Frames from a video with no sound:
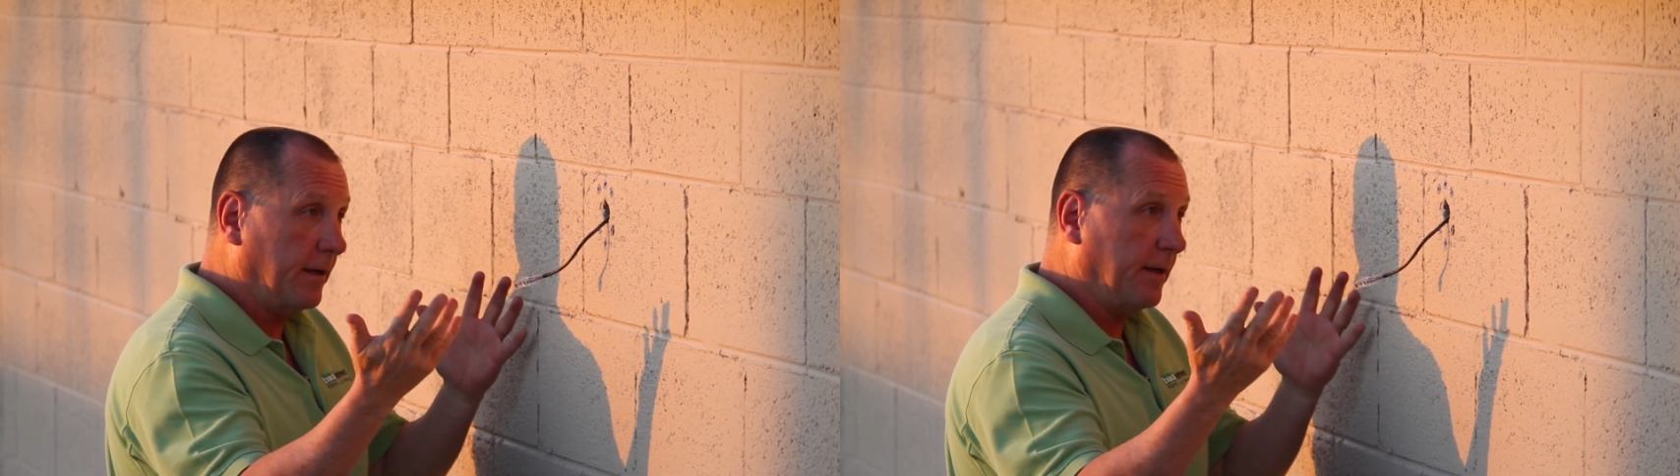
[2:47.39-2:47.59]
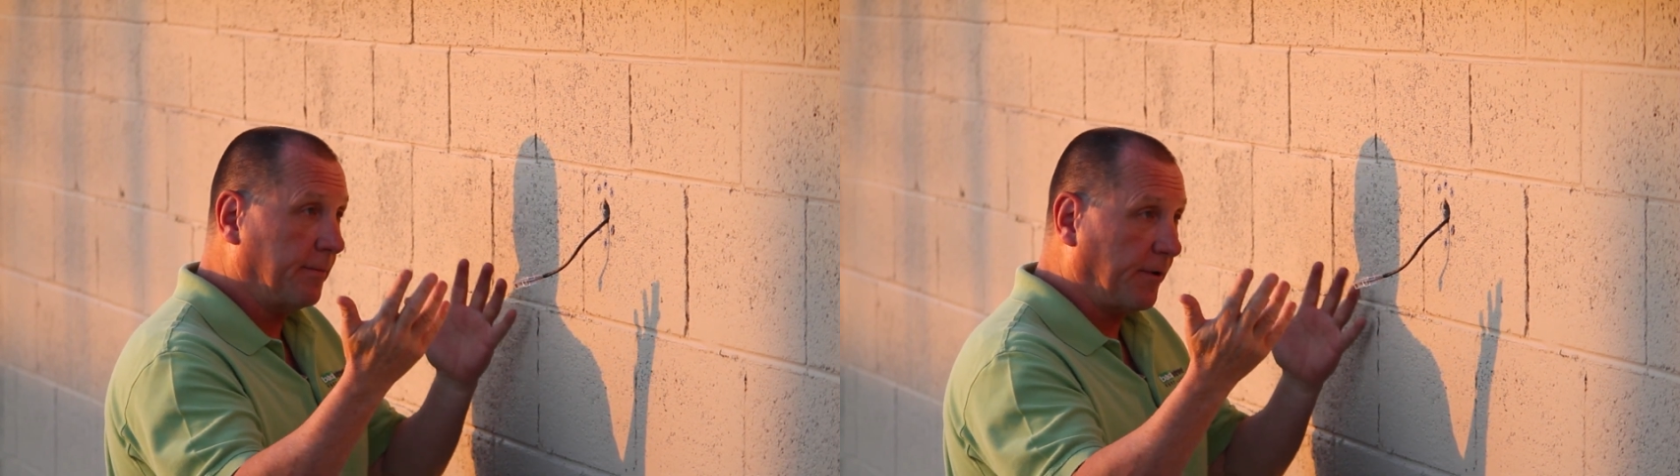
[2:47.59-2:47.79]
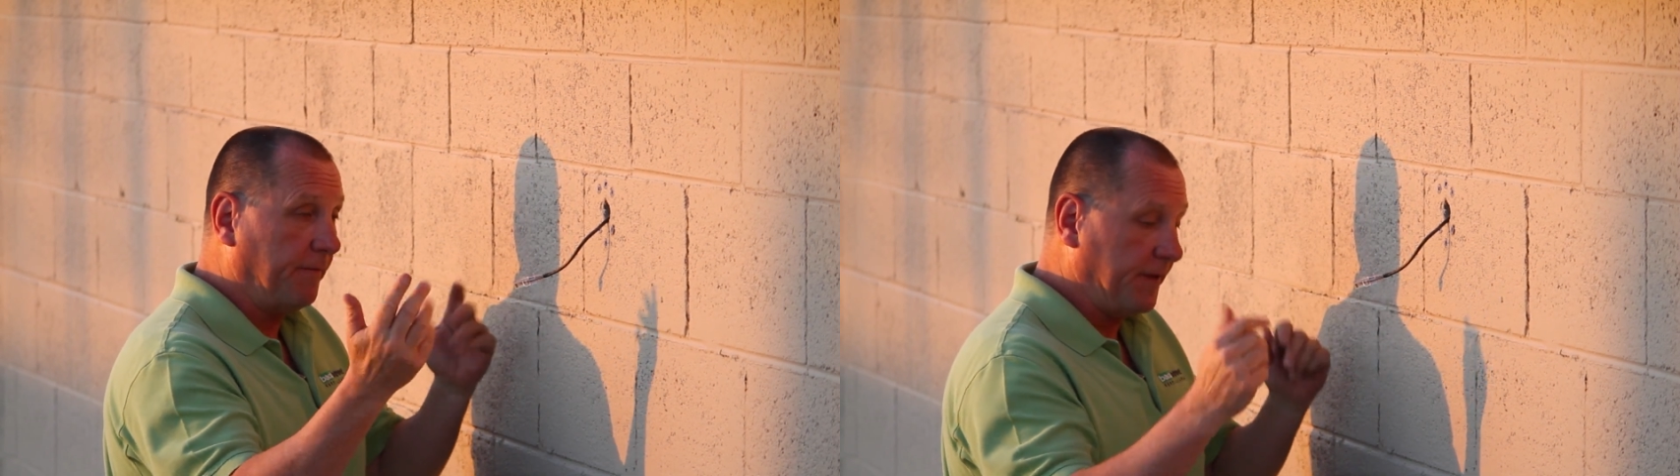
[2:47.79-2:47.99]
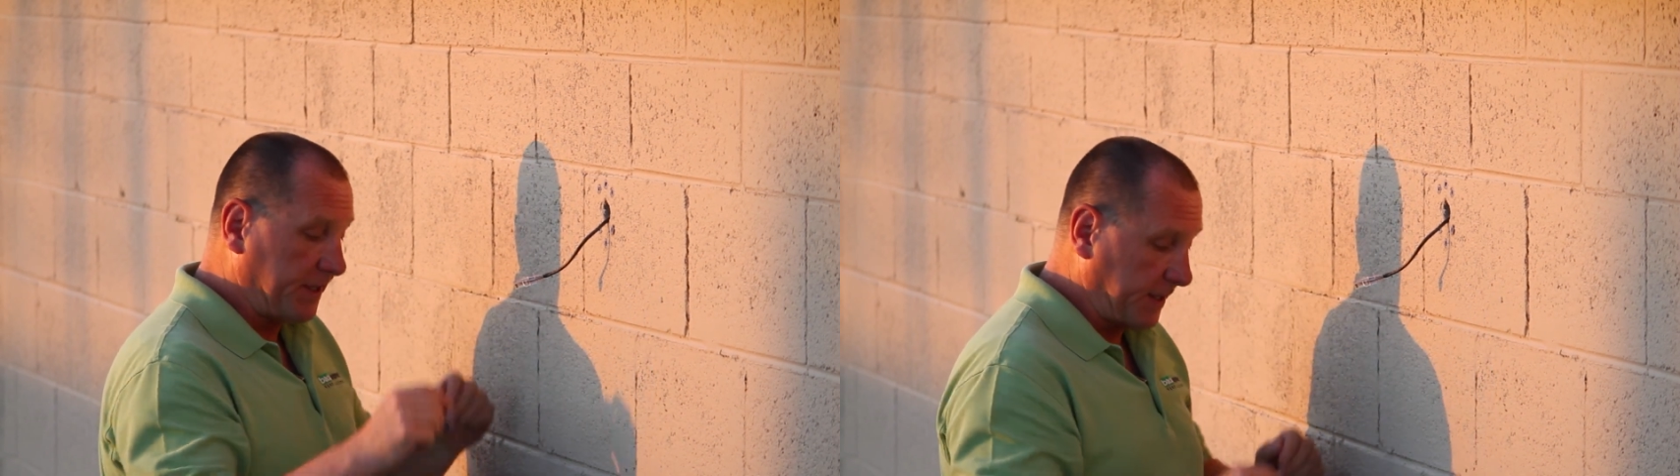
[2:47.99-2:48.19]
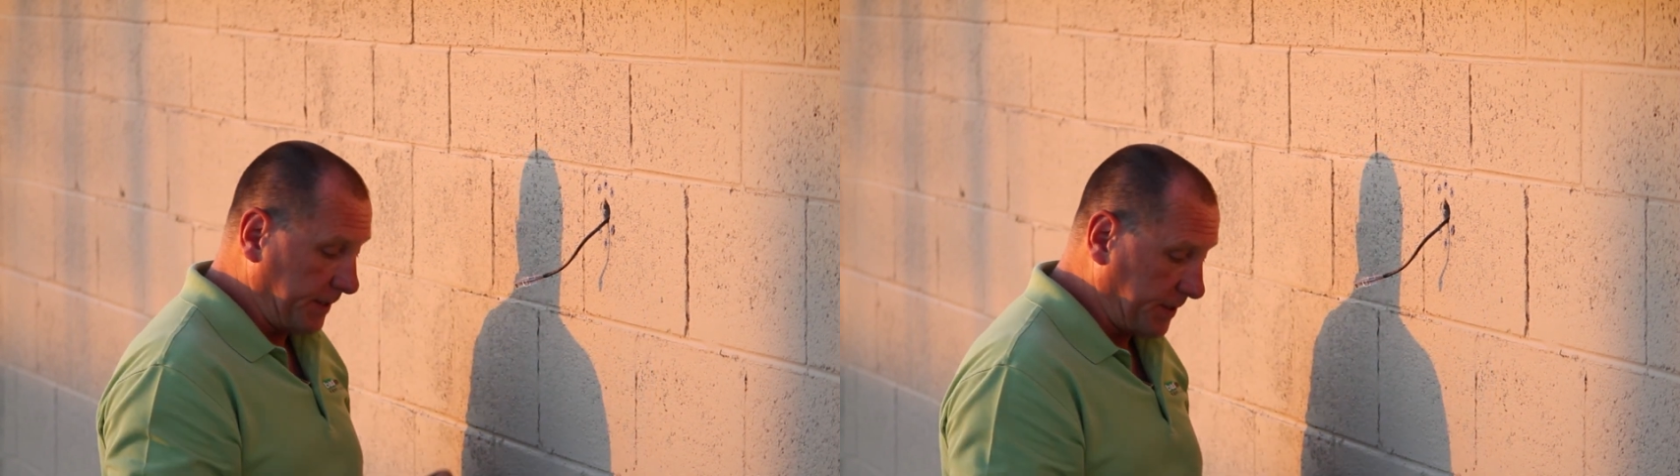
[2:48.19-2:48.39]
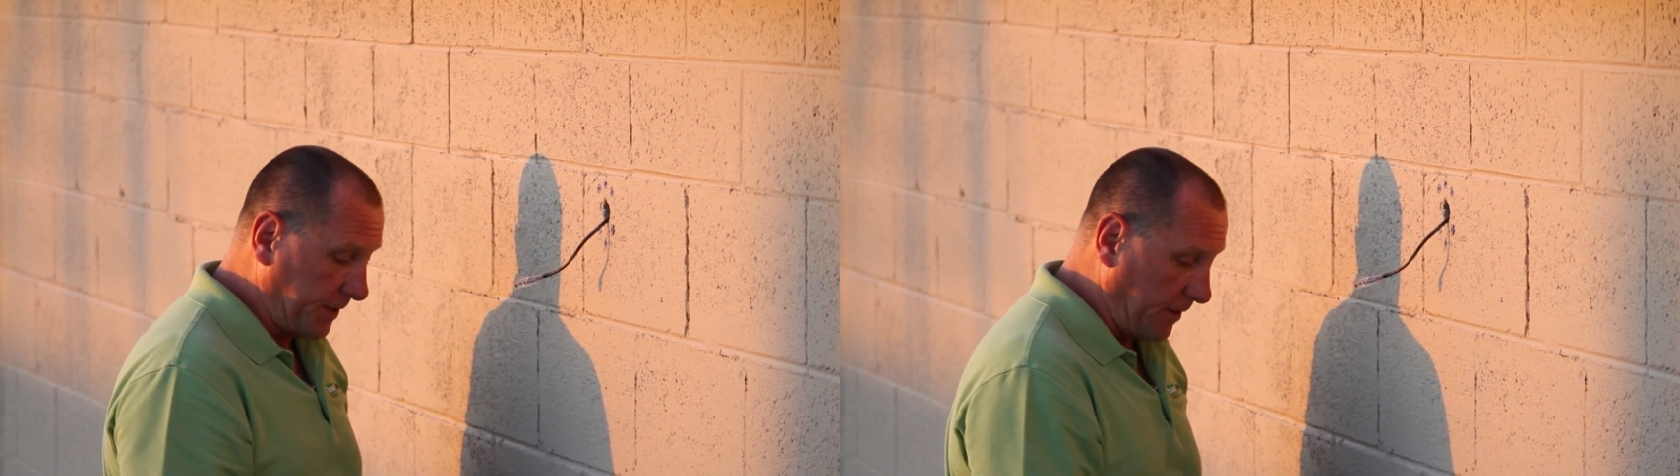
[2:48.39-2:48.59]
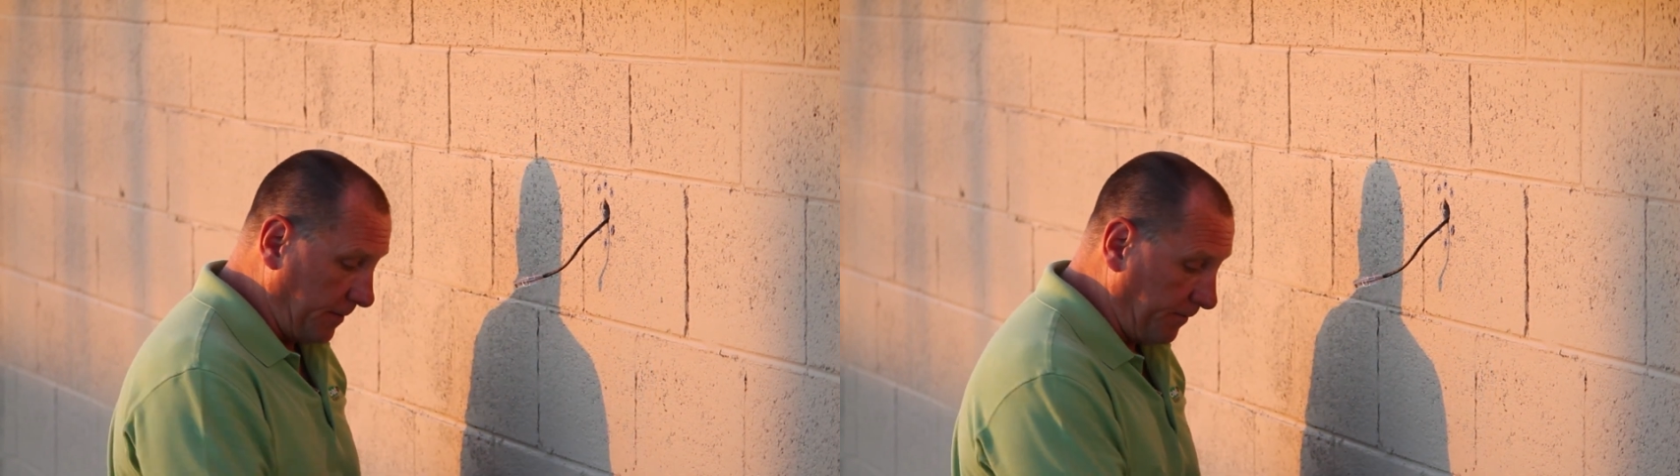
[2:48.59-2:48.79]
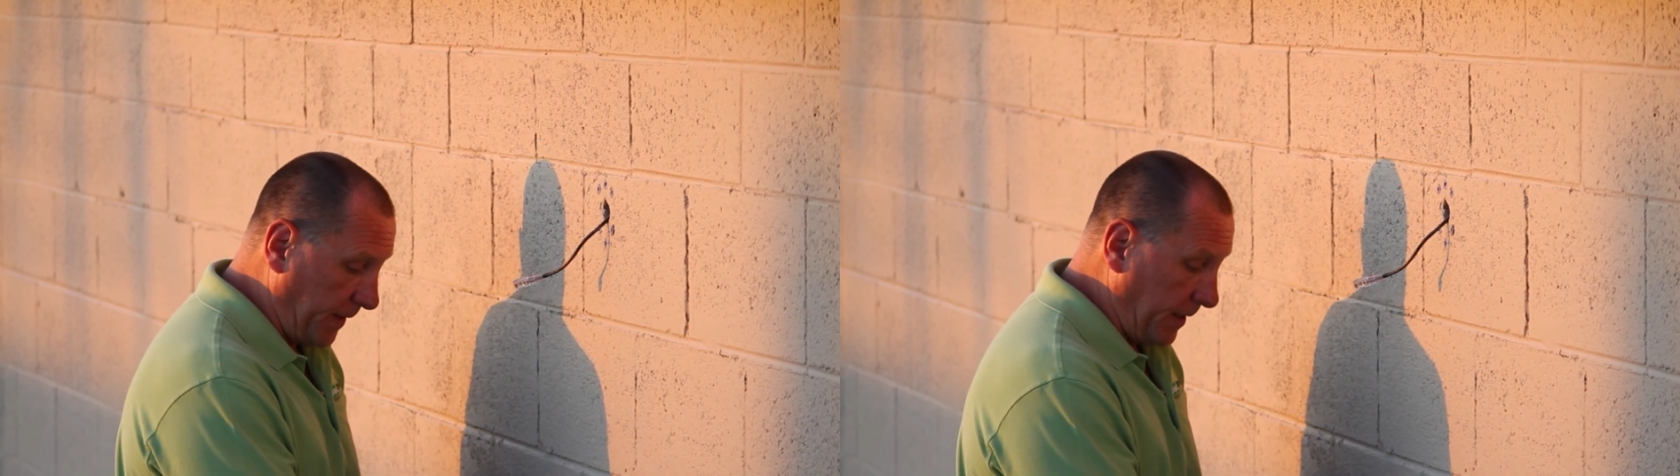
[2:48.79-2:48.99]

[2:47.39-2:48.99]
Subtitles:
a previous install.